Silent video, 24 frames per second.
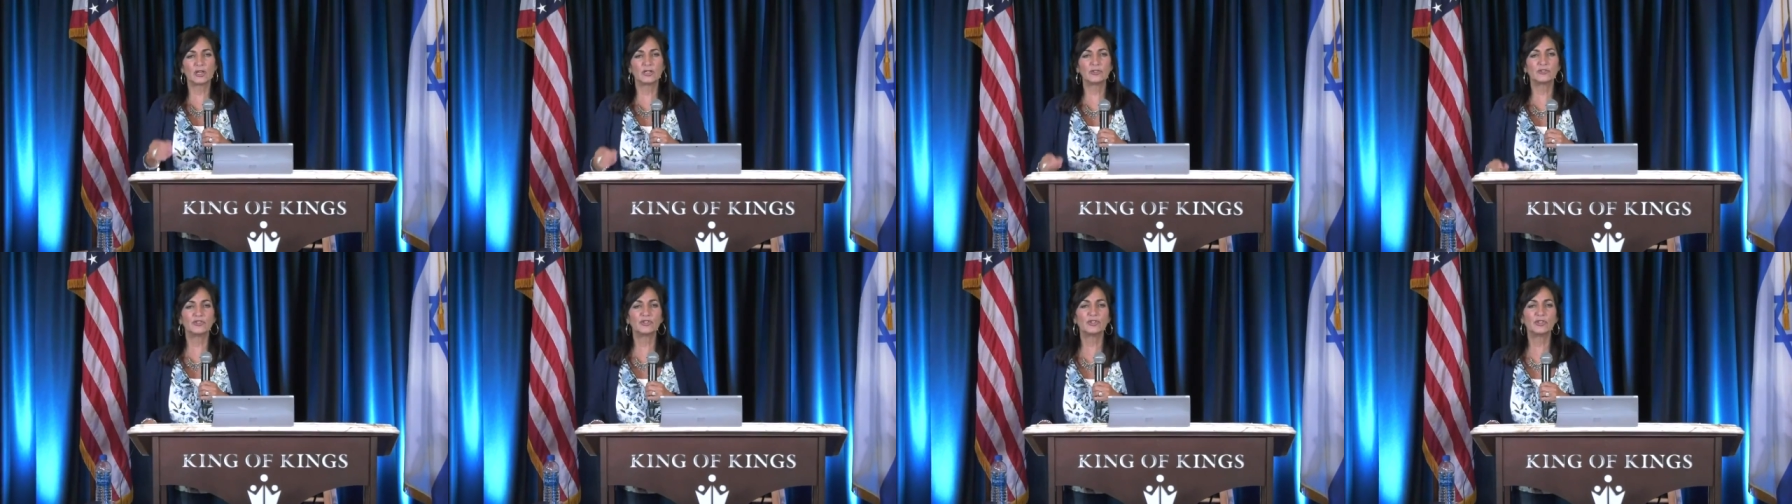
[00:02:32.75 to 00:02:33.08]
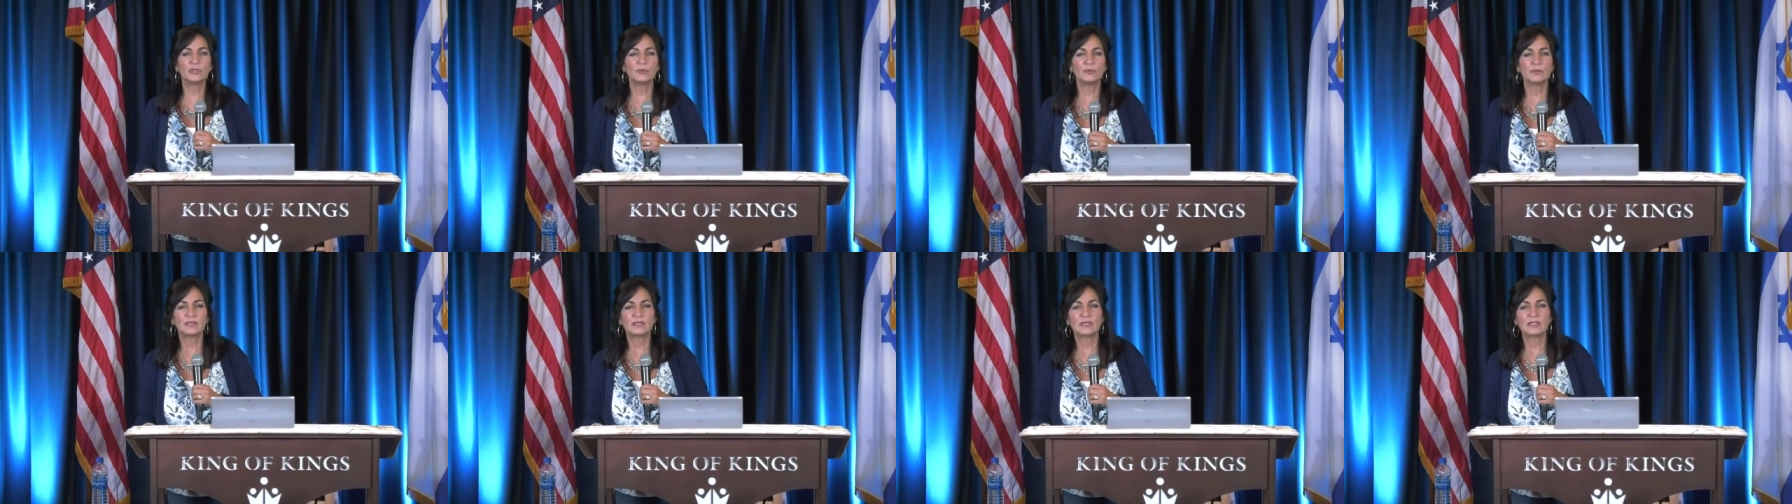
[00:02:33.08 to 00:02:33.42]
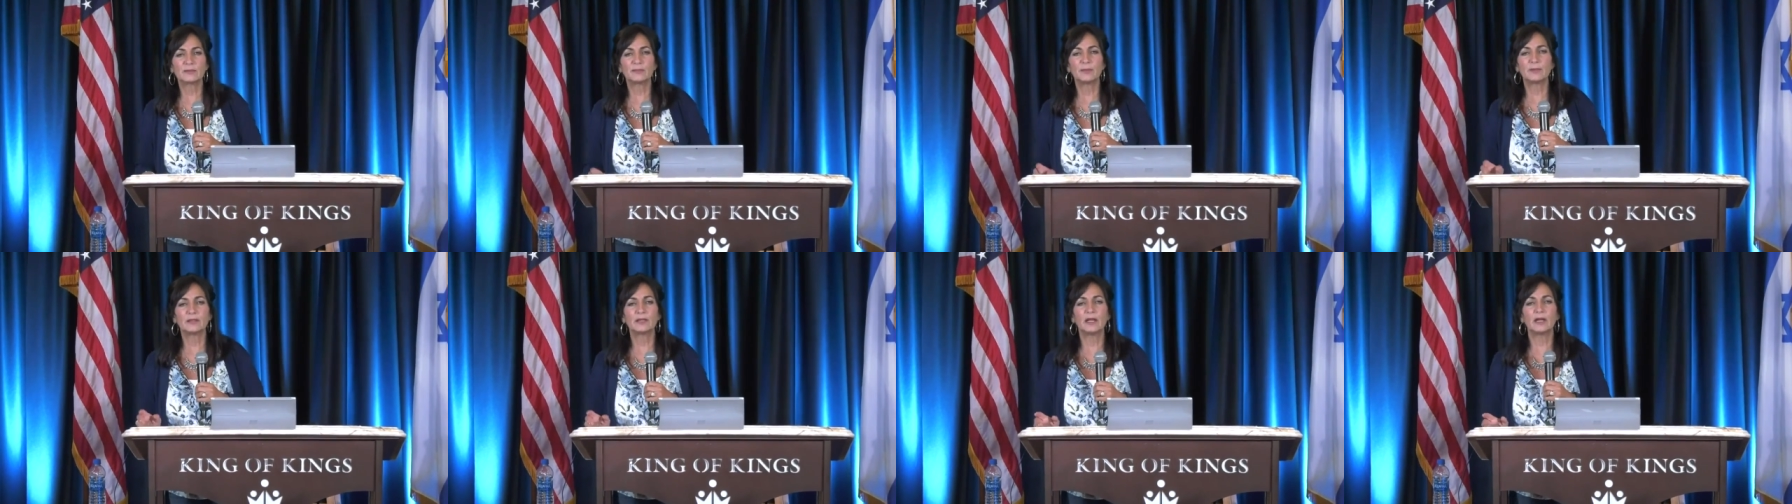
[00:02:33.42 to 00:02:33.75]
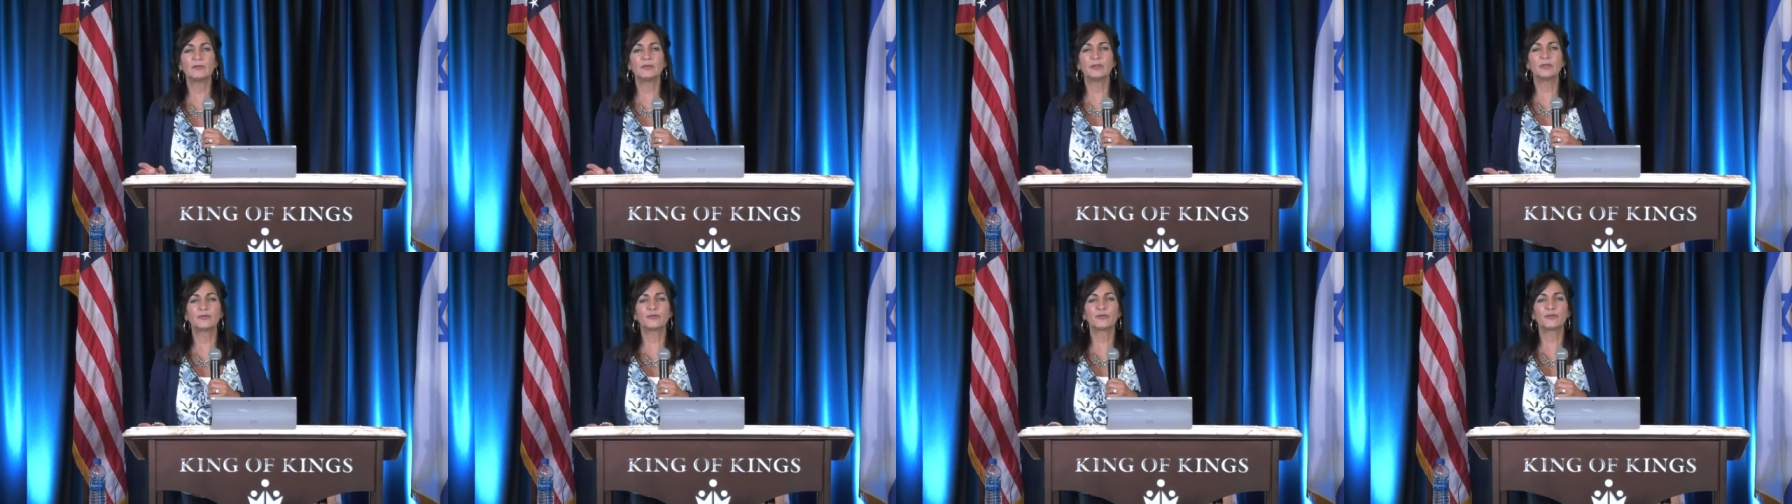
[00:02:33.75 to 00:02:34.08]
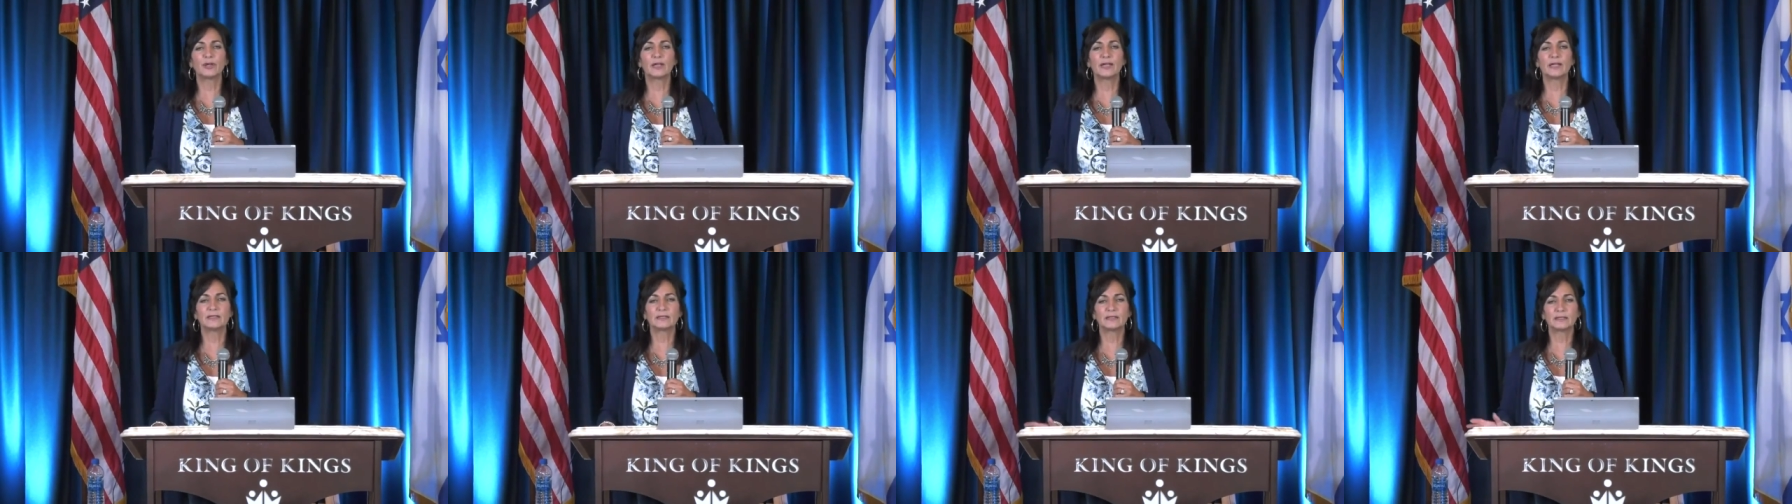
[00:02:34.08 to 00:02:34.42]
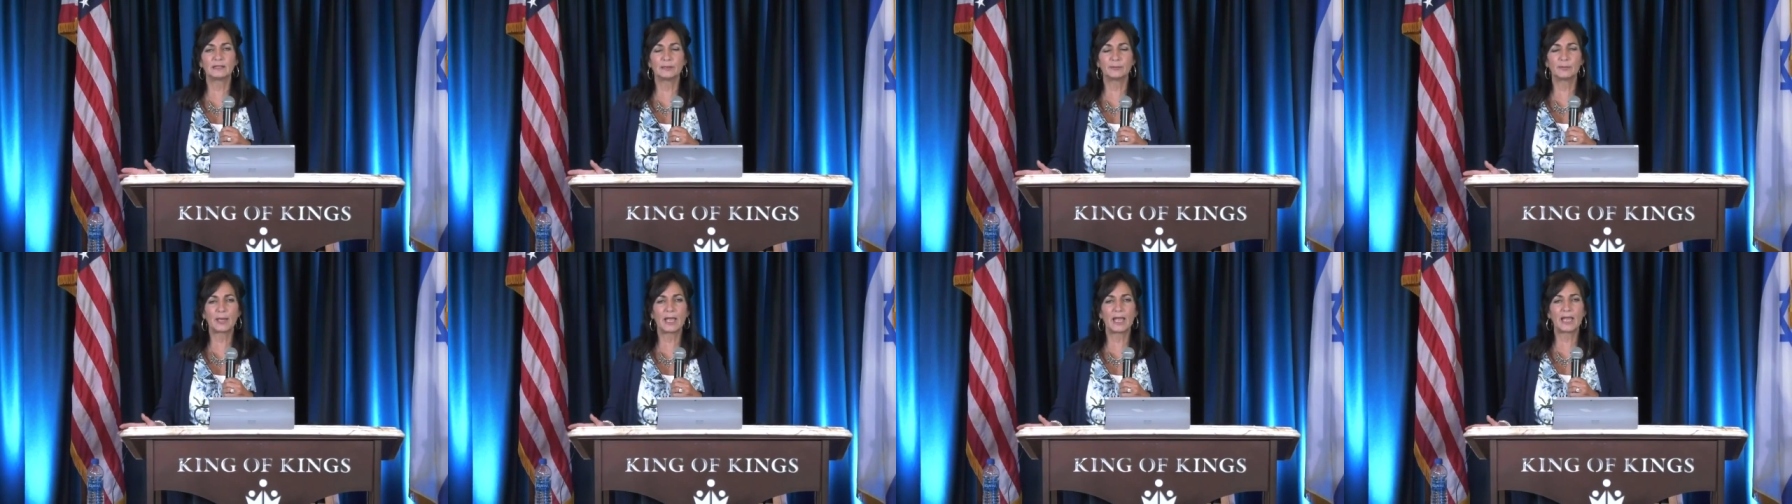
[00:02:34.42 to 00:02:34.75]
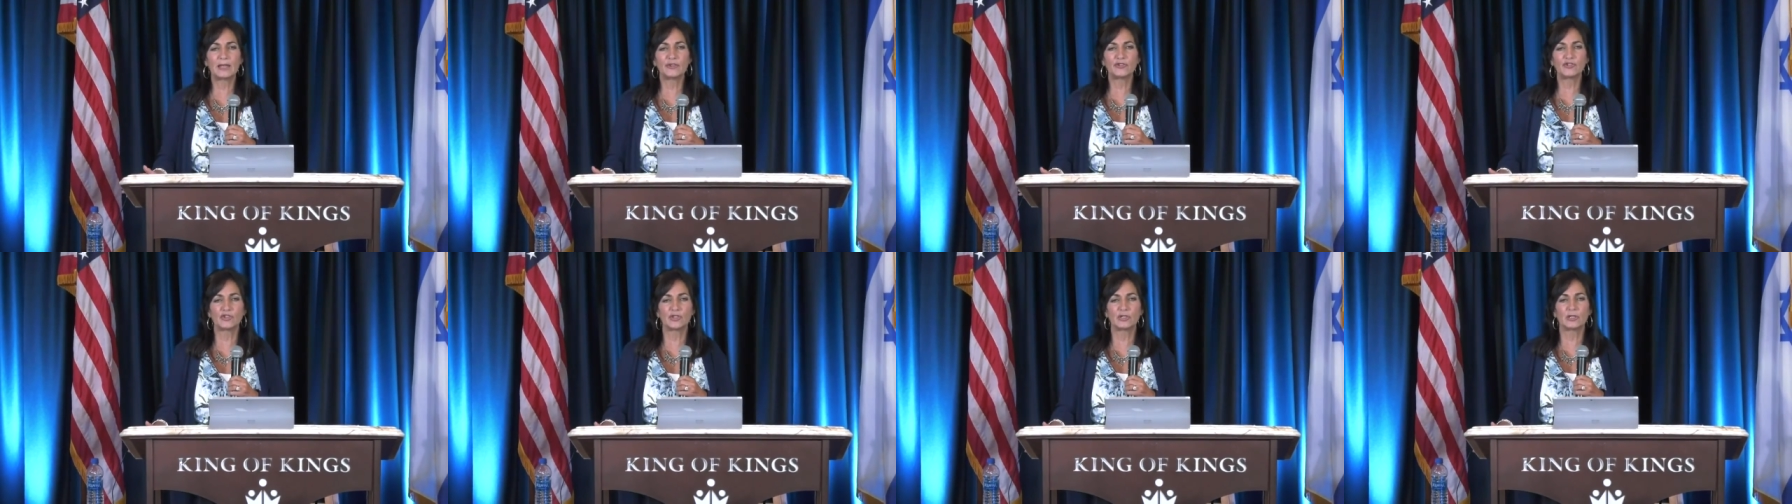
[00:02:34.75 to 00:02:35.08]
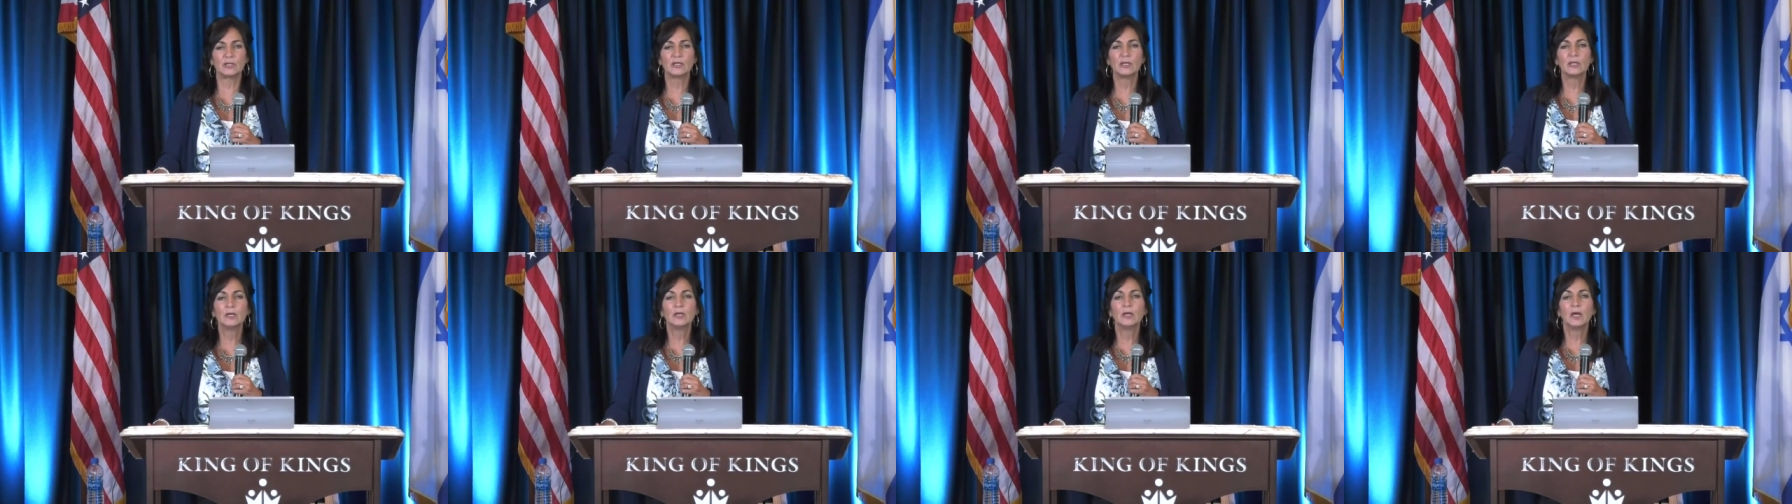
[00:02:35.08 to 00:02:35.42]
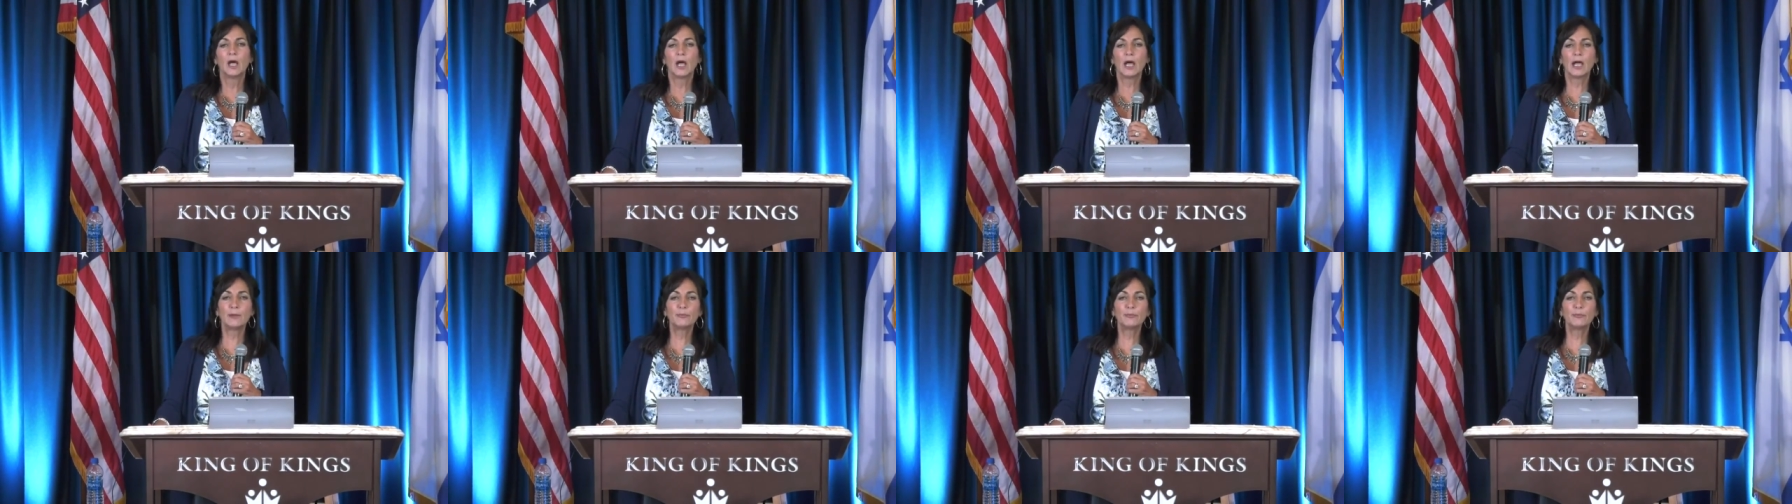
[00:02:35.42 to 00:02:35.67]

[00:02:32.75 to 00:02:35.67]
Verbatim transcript: In John 2, it says, beloved friends, in the Passion,